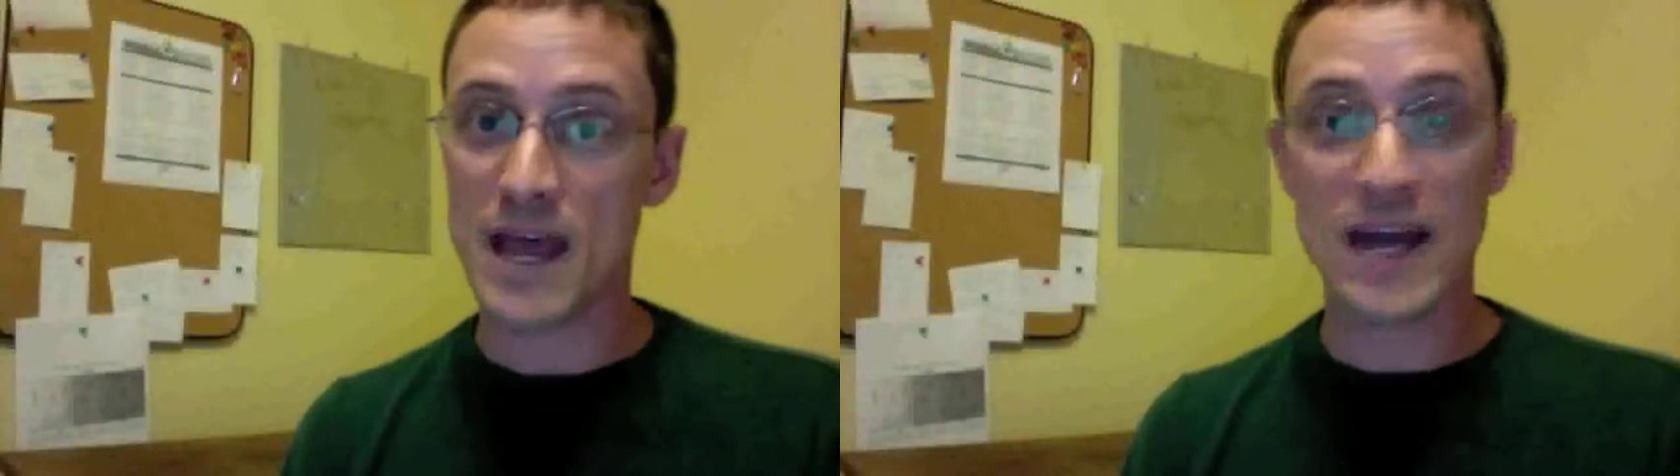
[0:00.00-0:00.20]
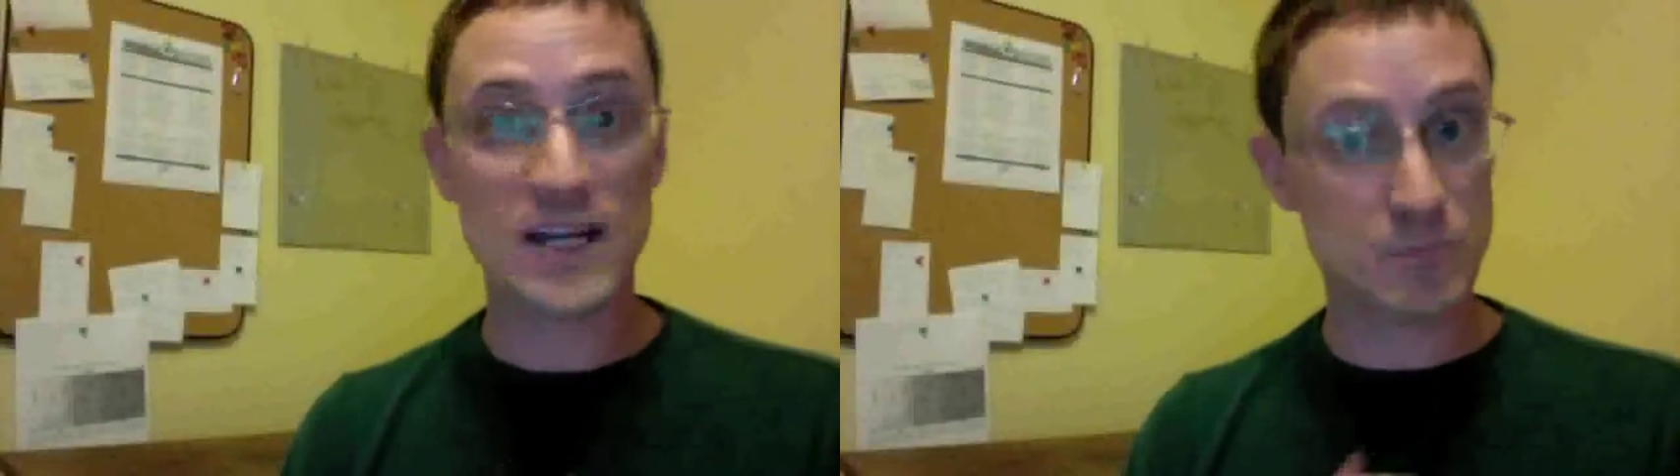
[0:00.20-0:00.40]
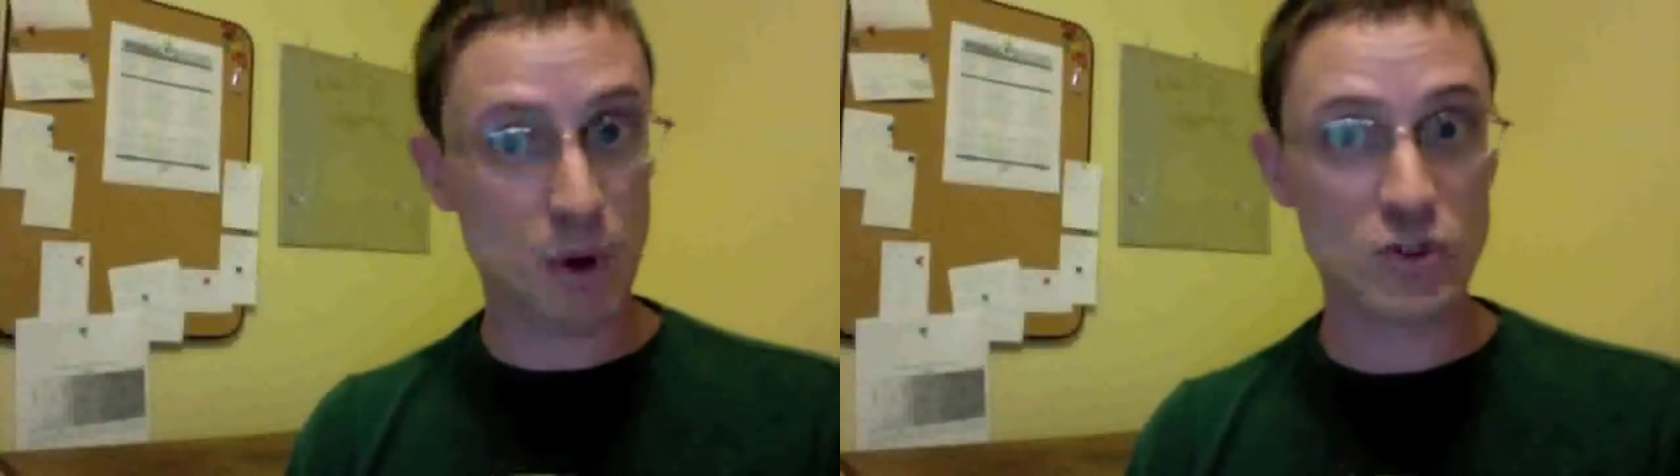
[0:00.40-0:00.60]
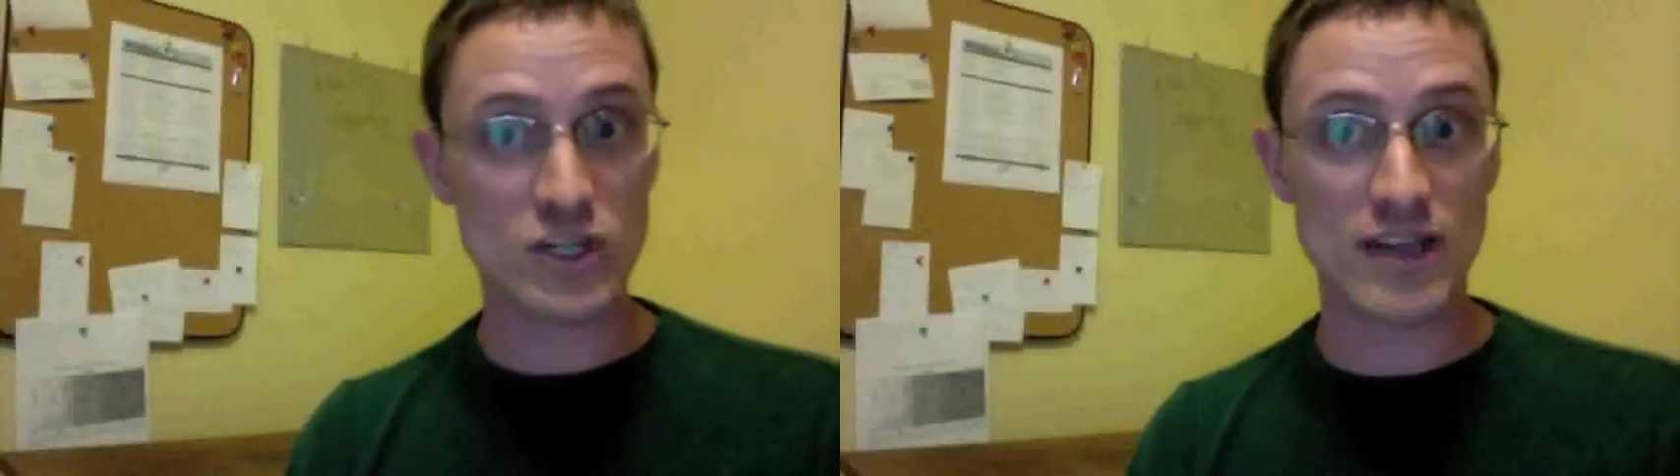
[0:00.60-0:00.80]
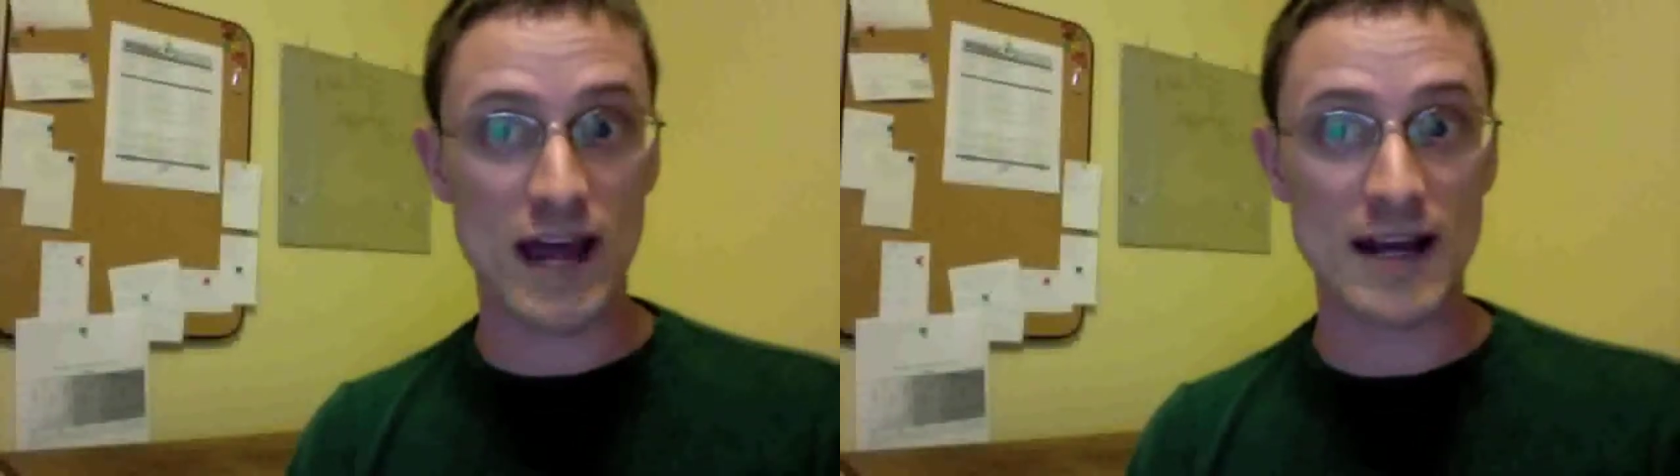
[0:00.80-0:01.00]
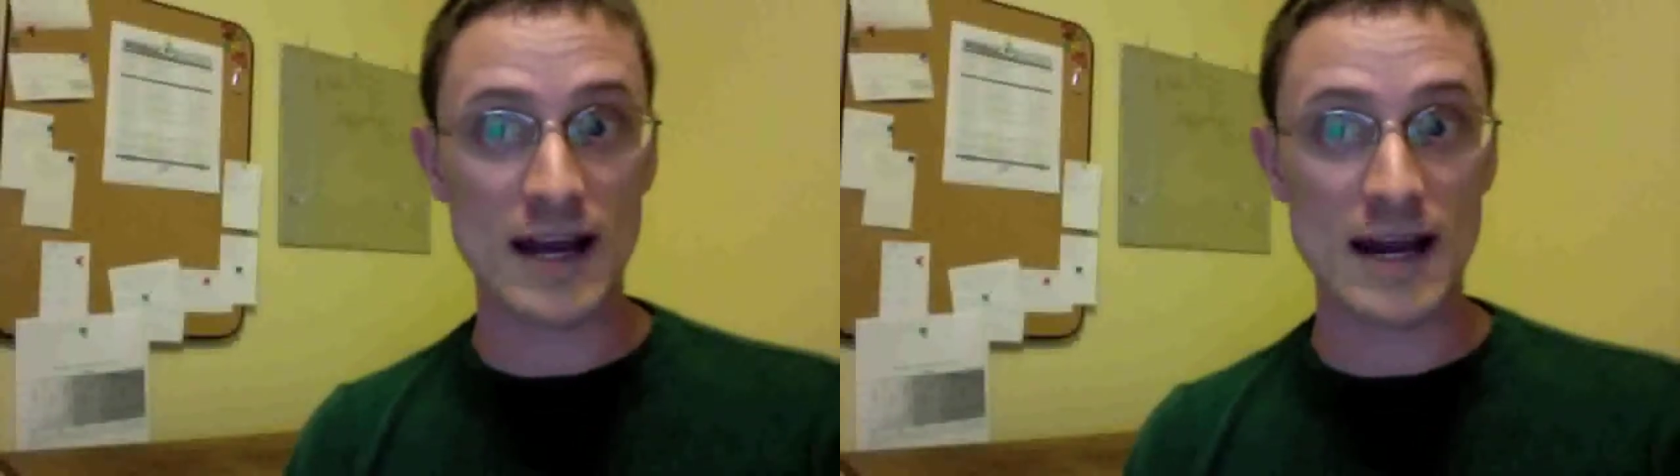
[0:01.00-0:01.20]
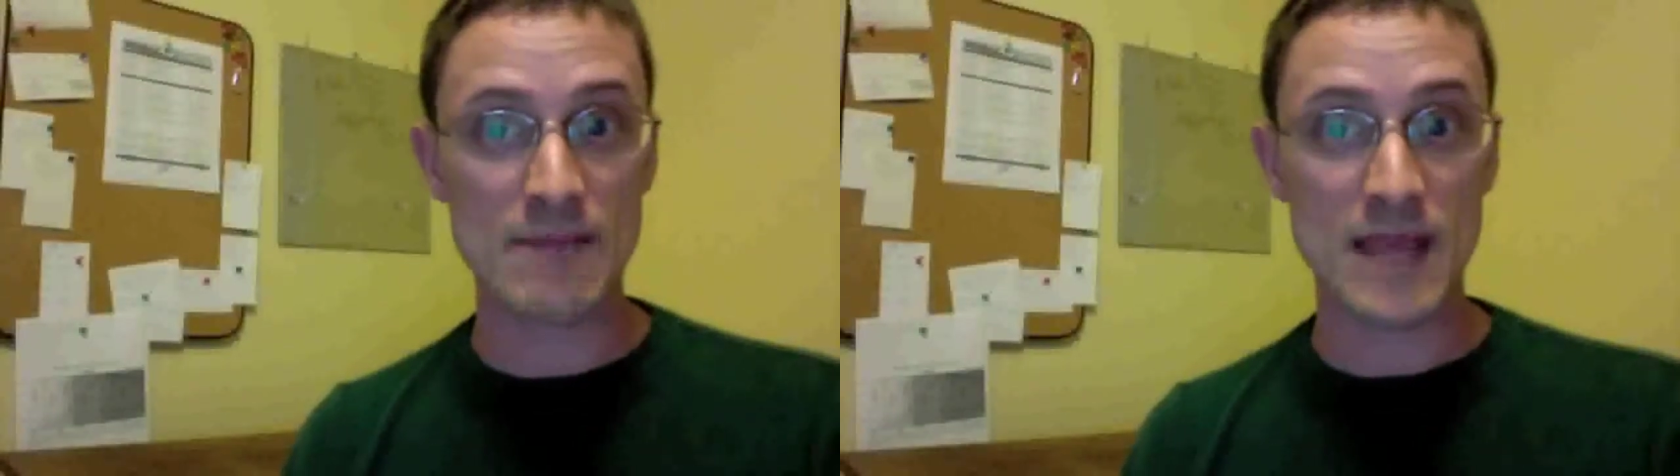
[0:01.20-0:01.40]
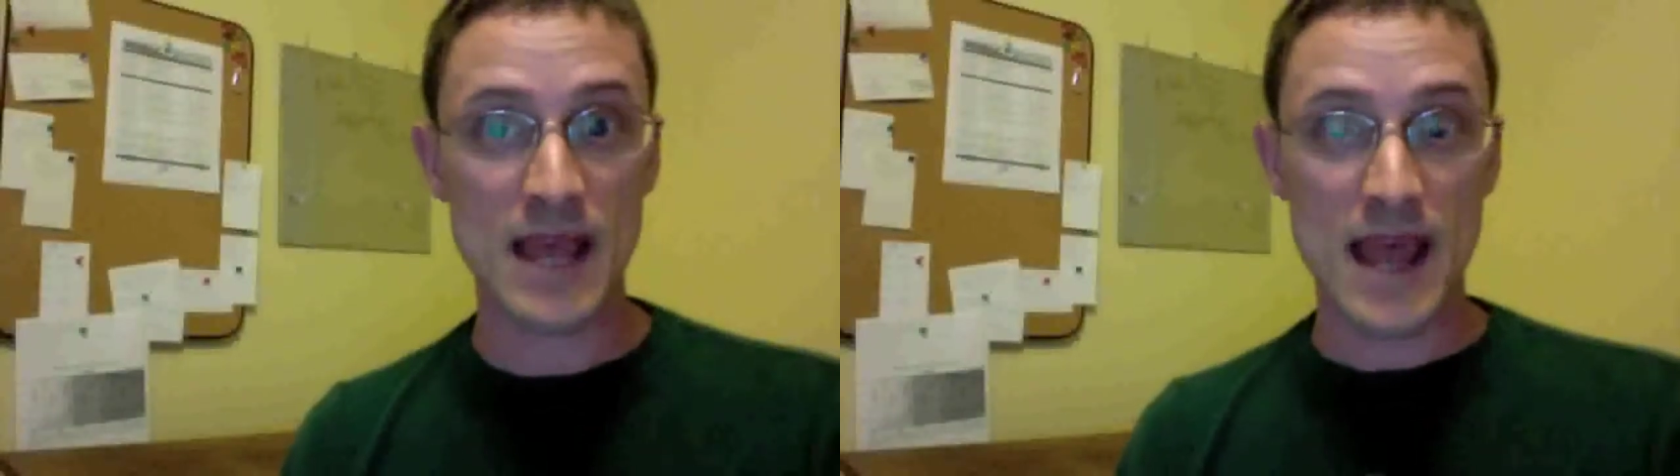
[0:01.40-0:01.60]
and it's posted that night.